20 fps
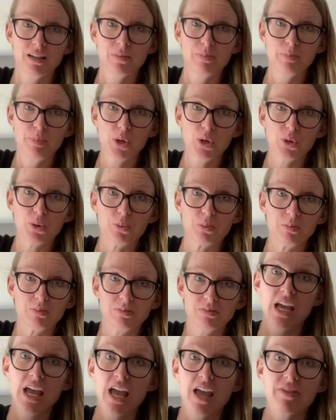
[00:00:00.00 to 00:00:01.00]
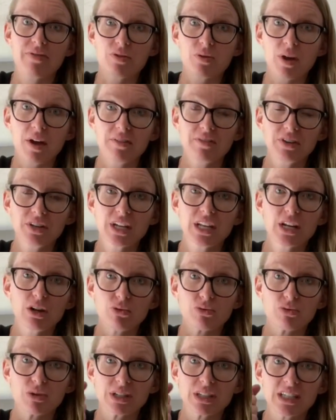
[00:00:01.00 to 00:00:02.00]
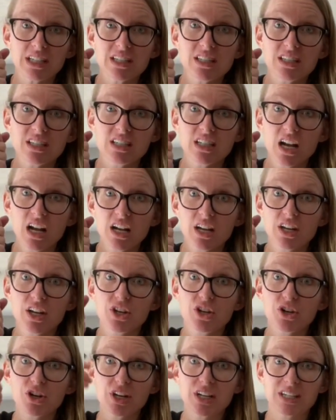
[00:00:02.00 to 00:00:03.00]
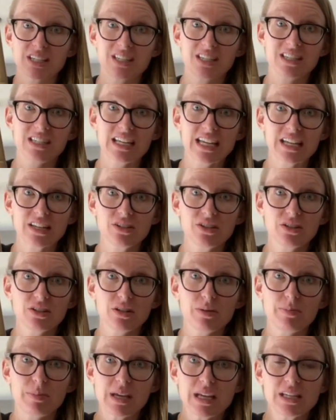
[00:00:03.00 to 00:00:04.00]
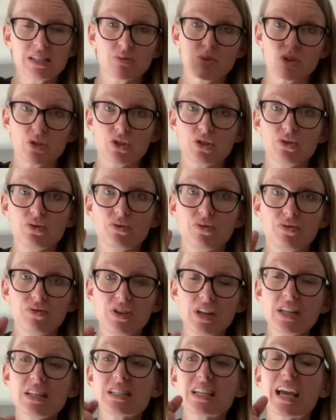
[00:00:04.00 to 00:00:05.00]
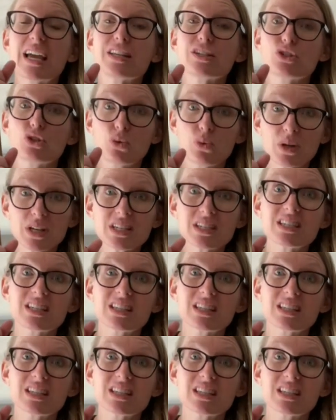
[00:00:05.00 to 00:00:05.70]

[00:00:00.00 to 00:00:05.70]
boom. If you ever get it really stuck, you're gonna stand on the base with 2 feet and twist